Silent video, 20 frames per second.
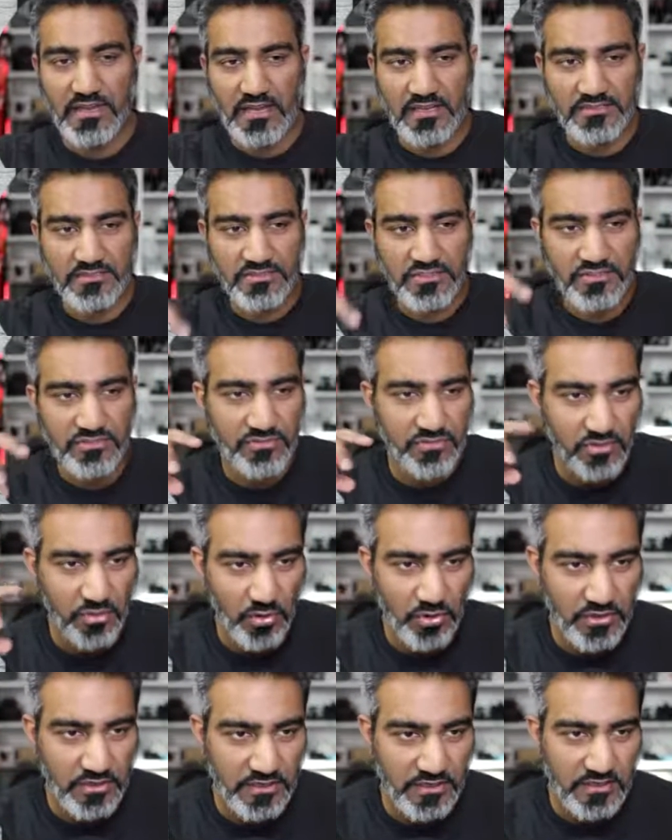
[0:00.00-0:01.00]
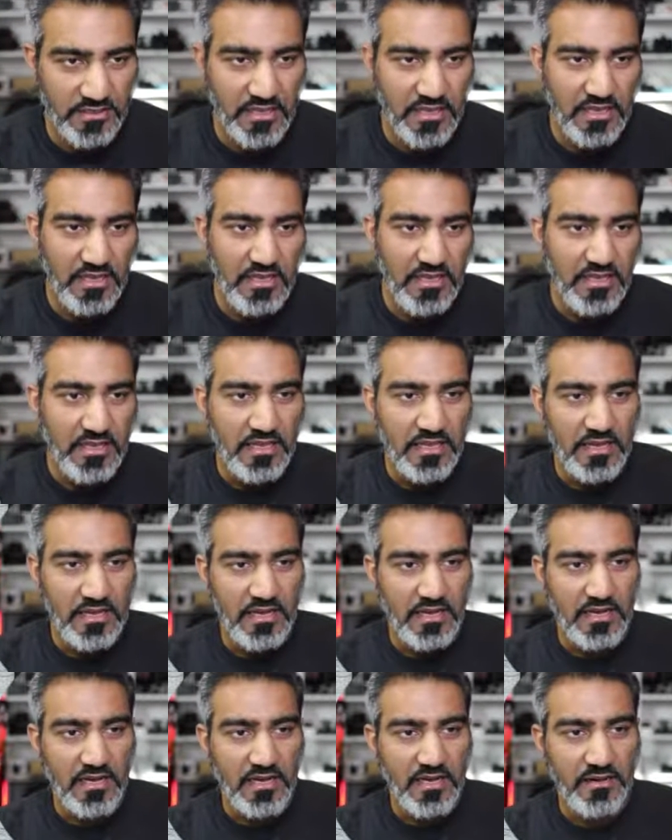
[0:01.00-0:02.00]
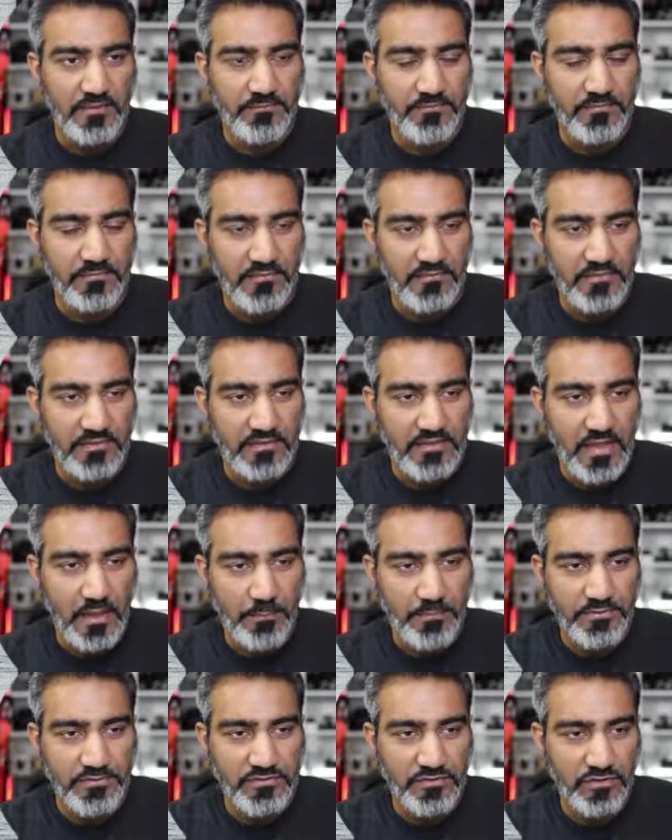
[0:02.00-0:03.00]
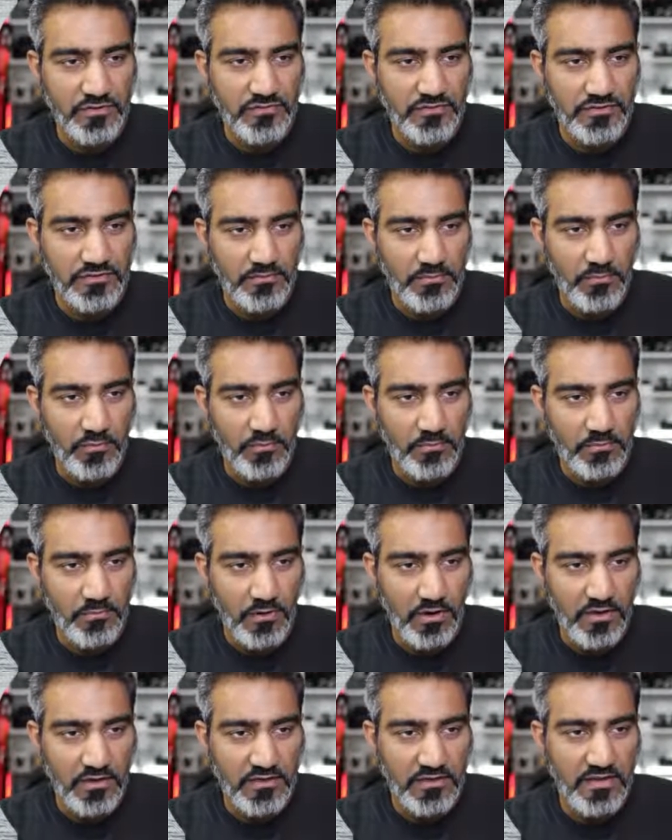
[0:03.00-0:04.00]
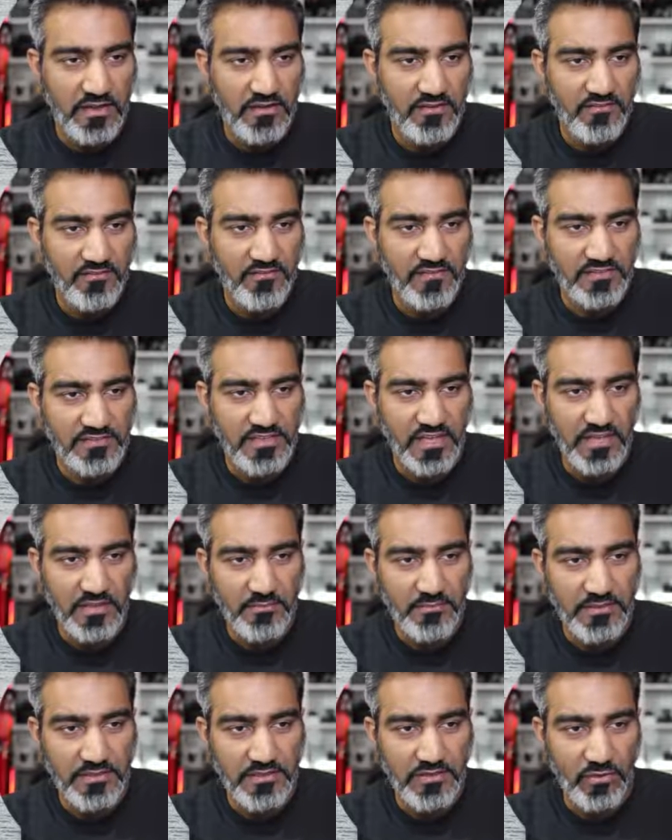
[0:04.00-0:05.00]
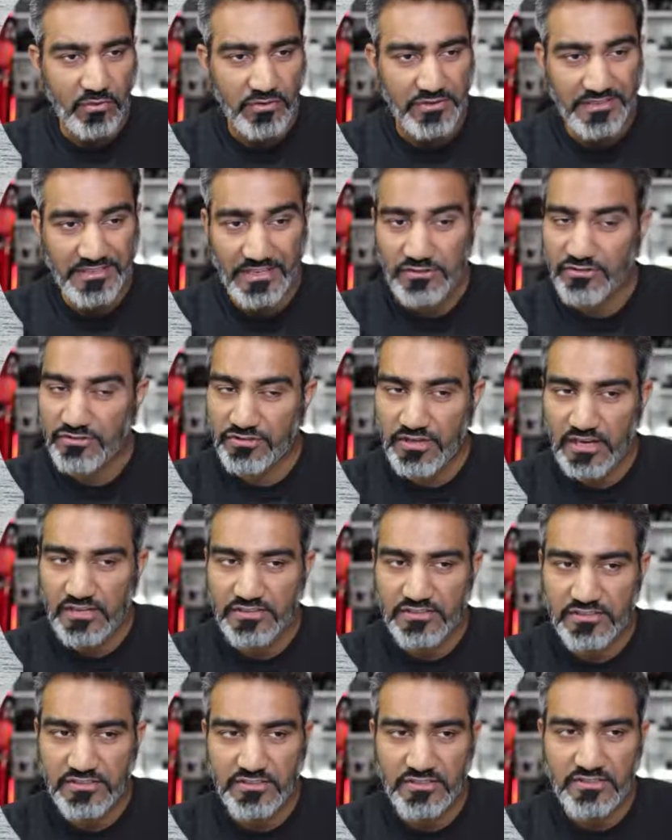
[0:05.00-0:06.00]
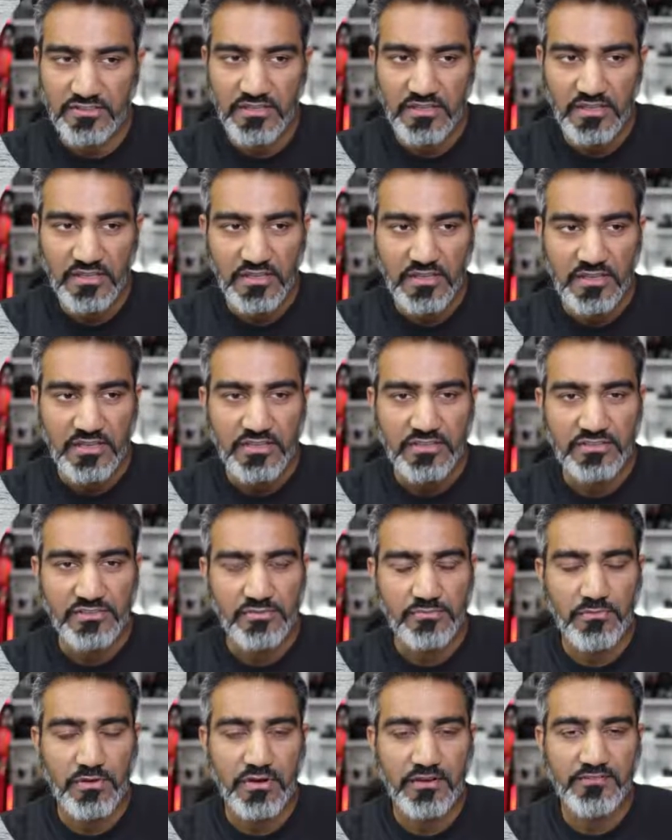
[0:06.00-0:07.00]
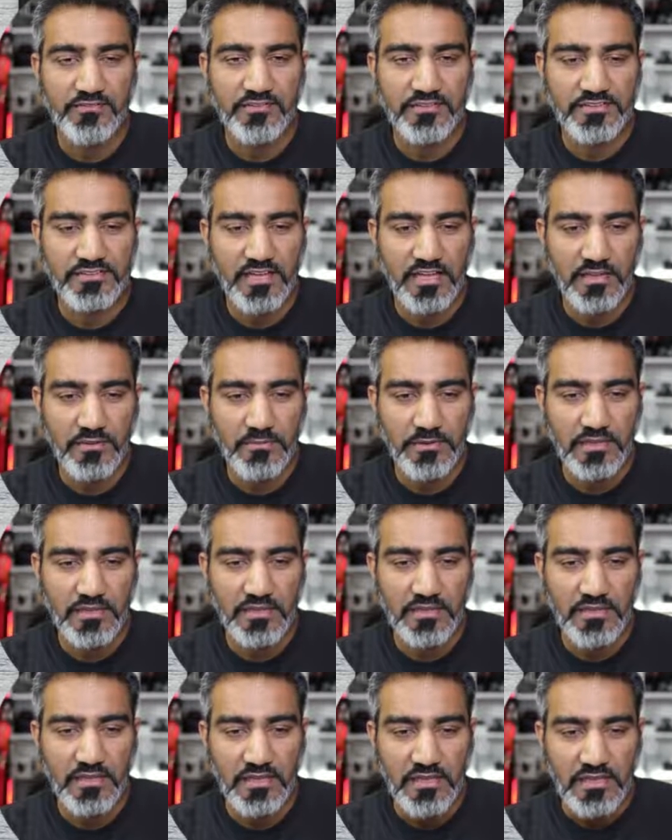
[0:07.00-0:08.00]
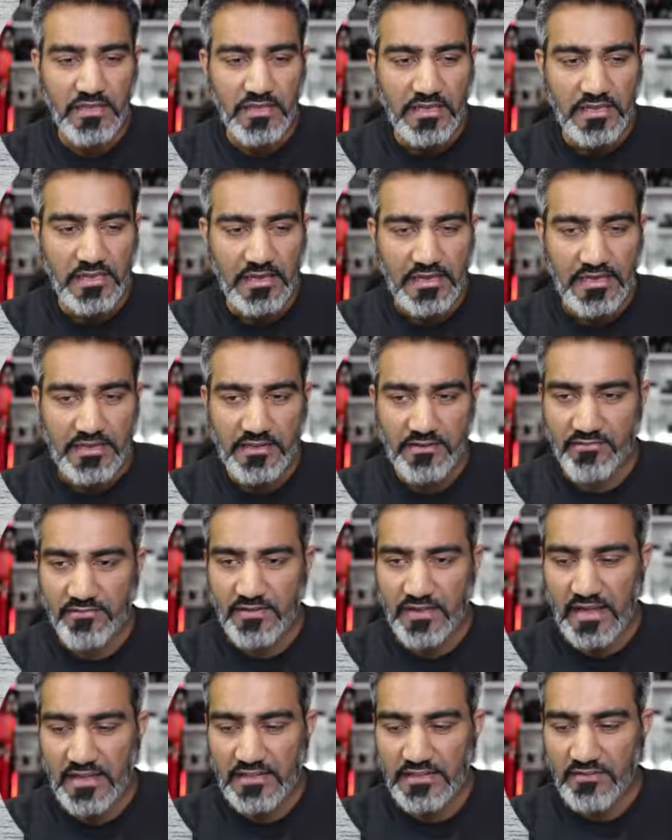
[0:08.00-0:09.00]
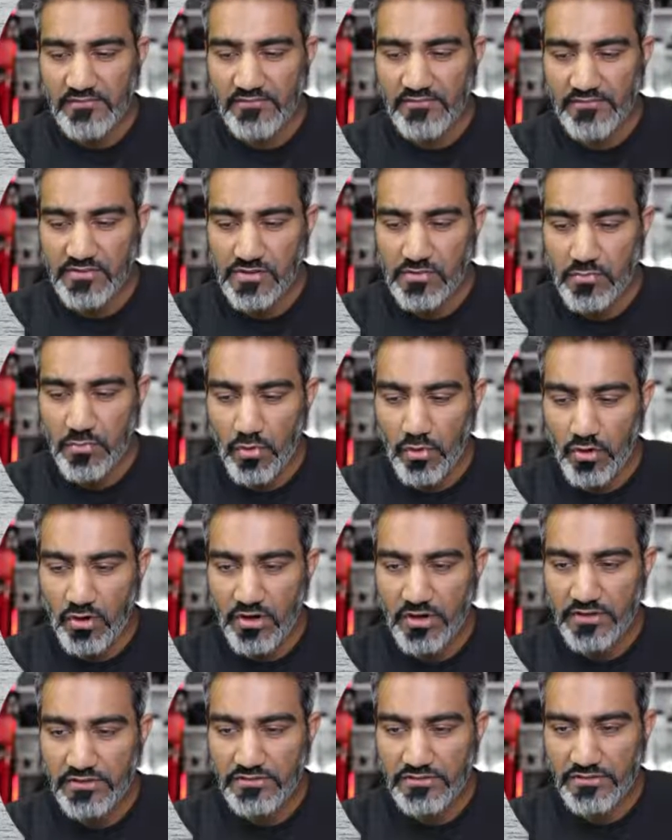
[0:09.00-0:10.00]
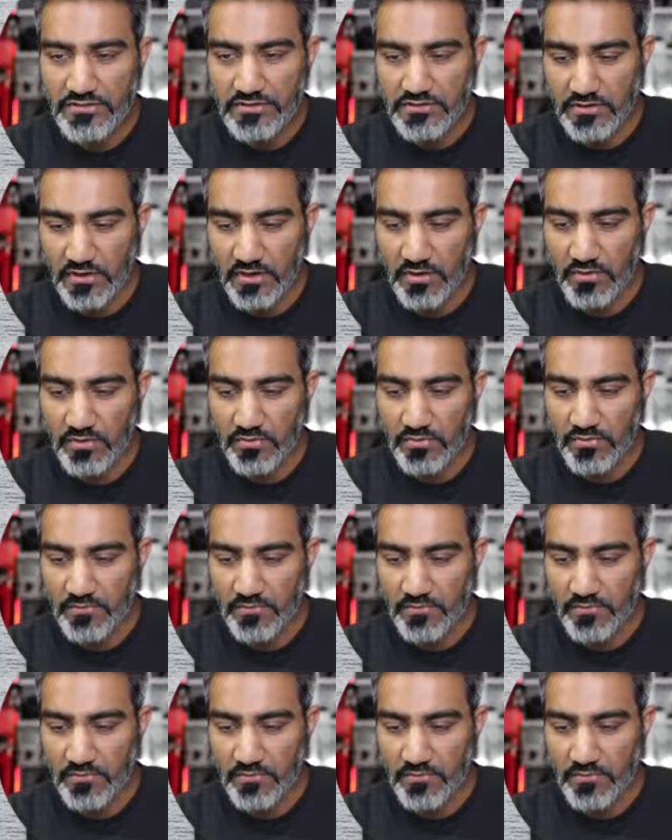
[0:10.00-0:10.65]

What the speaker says: I just recorded an episode with Mark Fidelman, or the introduction to Mark Fidelman, and I've got a few more to go.